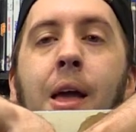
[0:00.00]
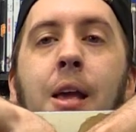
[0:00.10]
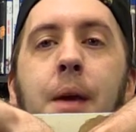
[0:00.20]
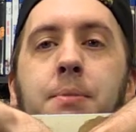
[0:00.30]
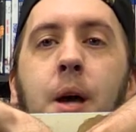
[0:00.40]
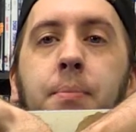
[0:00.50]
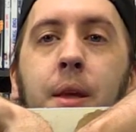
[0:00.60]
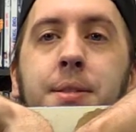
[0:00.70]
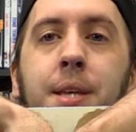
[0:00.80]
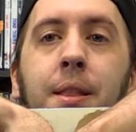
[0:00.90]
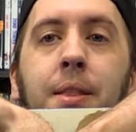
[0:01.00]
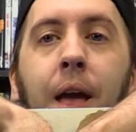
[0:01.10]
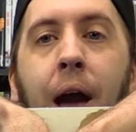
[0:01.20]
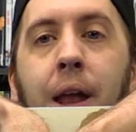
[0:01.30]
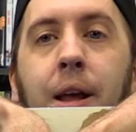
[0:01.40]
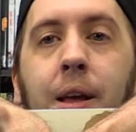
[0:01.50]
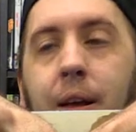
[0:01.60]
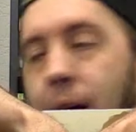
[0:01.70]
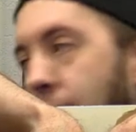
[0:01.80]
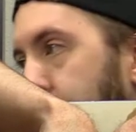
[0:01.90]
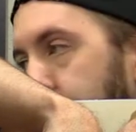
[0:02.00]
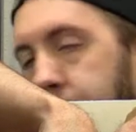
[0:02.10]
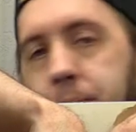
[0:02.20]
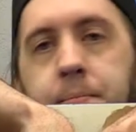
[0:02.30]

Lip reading: GameStop, they said they had a